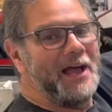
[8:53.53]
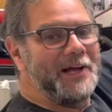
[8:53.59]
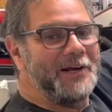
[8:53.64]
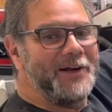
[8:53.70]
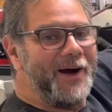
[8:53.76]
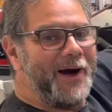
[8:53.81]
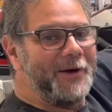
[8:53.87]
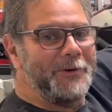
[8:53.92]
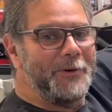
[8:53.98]

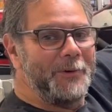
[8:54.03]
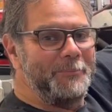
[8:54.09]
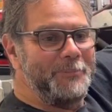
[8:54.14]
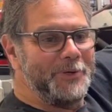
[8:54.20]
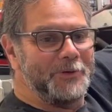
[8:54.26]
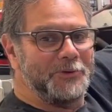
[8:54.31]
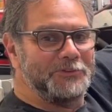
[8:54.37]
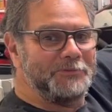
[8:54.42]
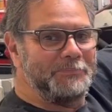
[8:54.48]
Econo
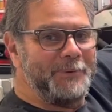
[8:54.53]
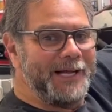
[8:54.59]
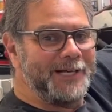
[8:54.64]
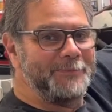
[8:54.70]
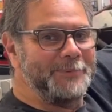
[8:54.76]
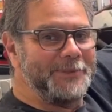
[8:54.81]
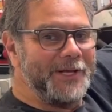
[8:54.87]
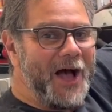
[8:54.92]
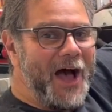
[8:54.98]
build Spec
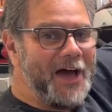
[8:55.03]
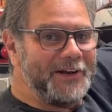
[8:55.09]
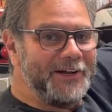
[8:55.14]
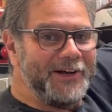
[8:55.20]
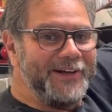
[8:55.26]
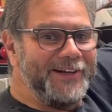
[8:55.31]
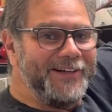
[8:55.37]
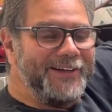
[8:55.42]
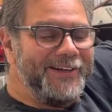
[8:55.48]
Miata.
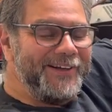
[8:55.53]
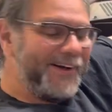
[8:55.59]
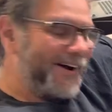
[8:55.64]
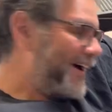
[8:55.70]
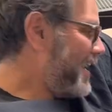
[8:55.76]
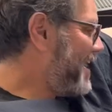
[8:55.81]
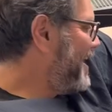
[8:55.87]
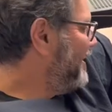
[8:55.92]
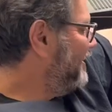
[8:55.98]
All
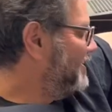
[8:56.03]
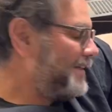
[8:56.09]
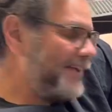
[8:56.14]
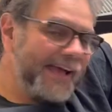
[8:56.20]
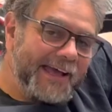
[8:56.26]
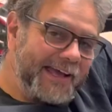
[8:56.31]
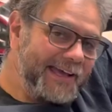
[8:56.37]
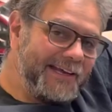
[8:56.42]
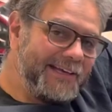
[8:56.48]
right,
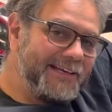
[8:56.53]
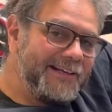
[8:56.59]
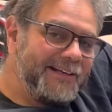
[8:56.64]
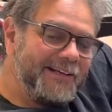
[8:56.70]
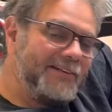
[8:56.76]
hey,